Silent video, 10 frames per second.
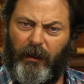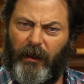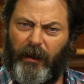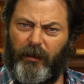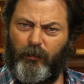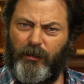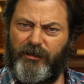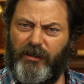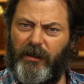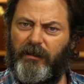and we
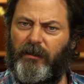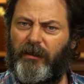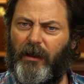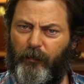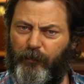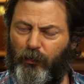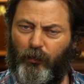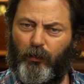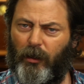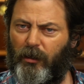said, now if
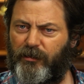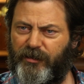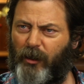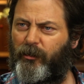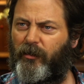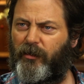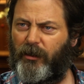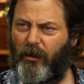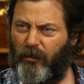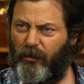you will all step into the
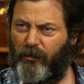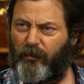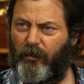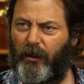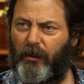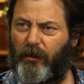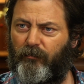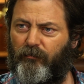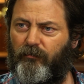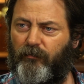yard,
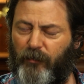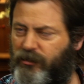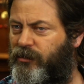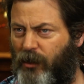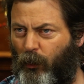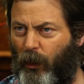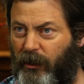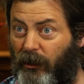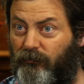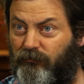um, this is our
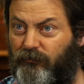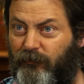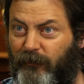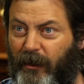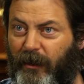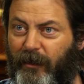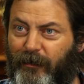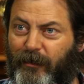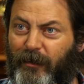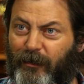wedding,
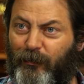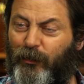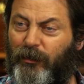and uh, we'd